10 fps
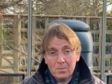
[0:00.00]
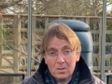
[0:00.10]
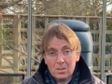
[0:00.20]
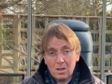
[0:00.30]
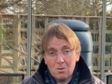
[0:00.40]

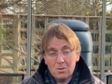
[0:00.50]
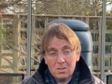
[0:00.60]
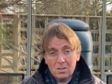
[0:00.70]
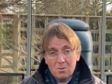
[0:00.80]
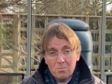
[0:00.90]
So
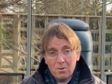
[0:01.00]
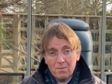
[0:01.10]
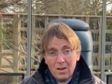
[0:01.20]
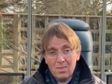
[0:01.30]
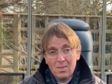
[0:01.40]
to
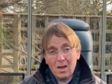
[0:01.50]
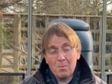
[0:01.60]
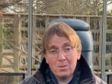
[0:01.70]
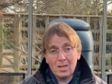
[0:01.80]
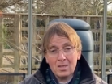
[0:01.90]
prevent that
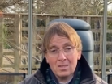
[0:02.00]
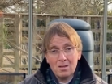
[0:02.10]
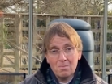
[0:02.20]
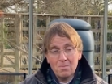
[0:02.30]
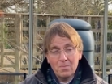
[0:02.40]

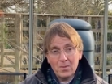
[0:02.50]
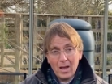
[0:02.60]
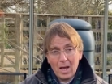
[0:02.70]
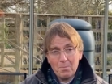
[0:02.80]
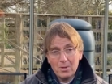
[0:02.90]
potassium
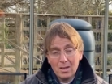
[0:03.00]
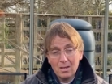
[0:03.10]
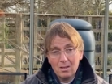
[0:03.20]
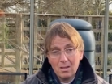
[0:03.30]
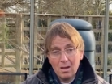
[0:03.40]

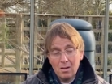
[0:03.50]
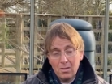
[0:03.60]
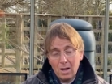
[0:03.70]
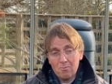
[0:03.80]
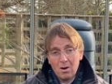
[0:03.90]
happening, that,
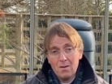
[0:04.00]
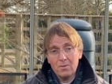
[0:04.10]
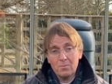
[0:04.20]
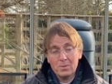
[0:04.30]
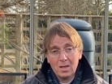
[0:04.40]
that arrival
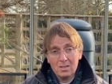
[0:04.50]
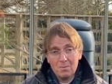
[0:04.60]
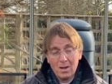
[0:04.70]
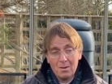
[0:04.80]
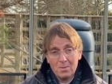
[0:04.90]
of
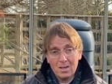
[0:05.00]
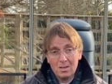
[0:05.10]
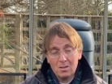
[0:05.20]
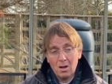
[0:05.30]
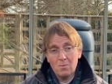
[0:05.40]
potassium
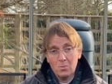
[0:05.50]
happening over